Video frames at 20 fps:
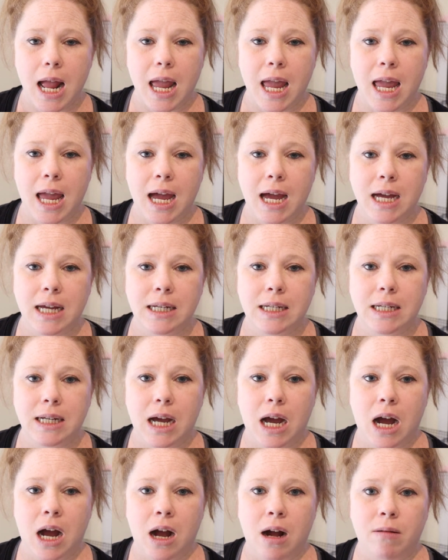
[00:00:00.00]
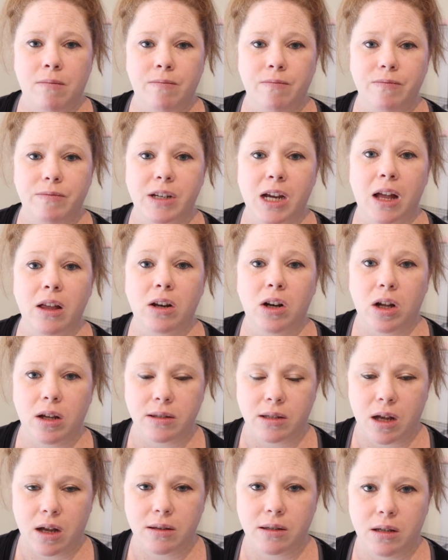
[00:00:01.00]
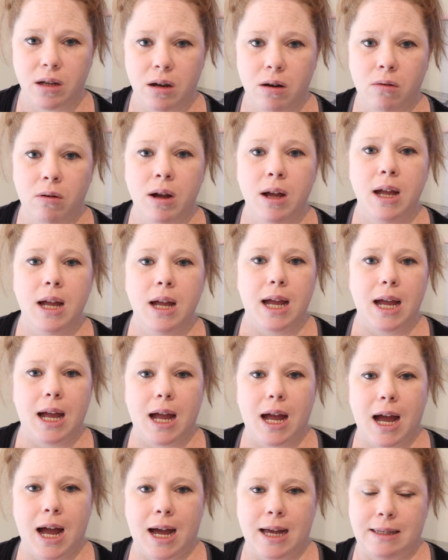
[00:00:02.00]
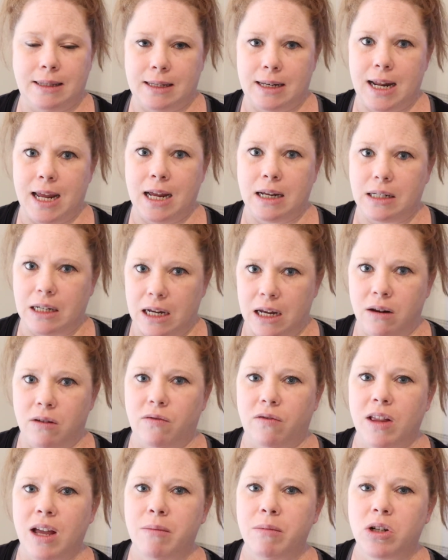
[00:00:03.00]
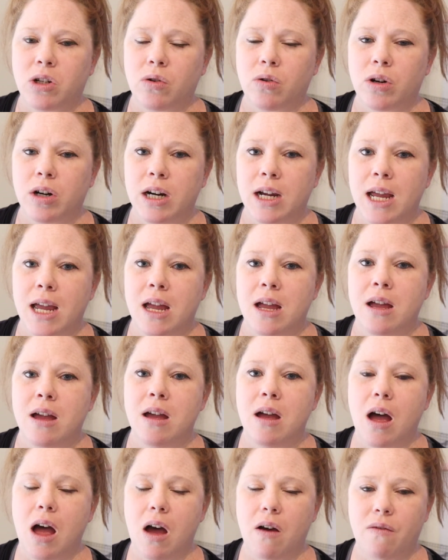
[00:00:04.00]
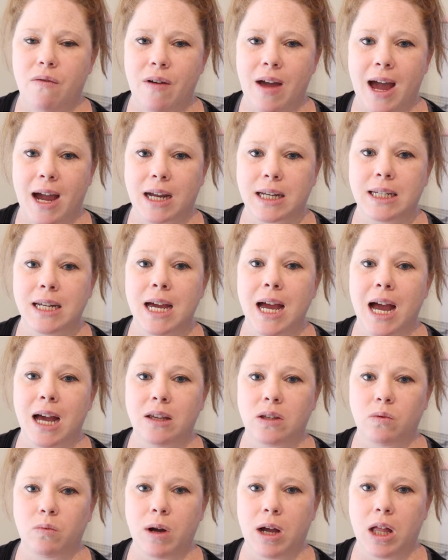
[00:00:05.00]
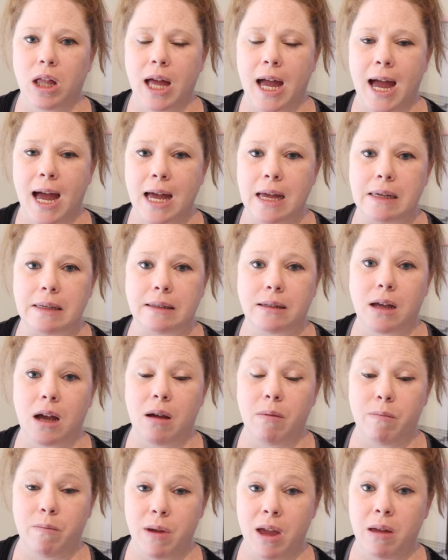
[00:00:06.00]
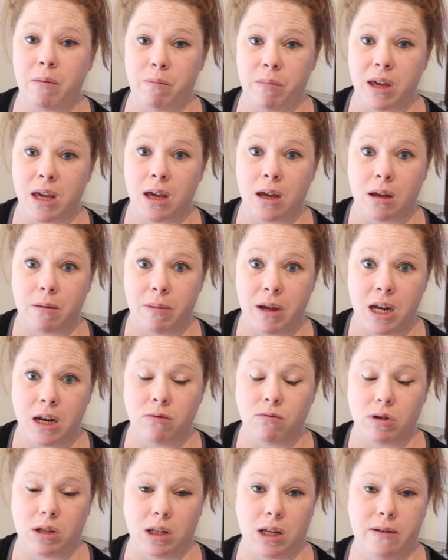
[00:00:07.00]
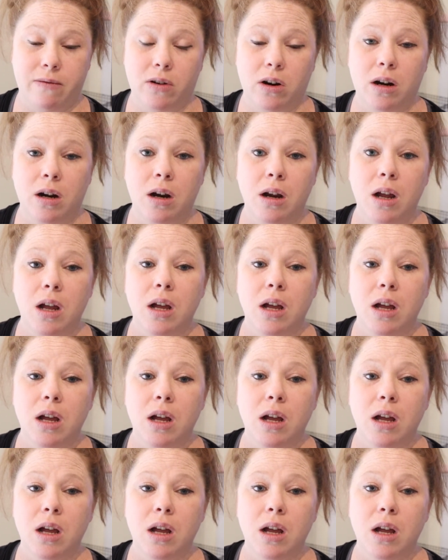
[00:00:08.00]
And Tylenol is also has an anti-inflammatory effect, as well as it being a pain reliever.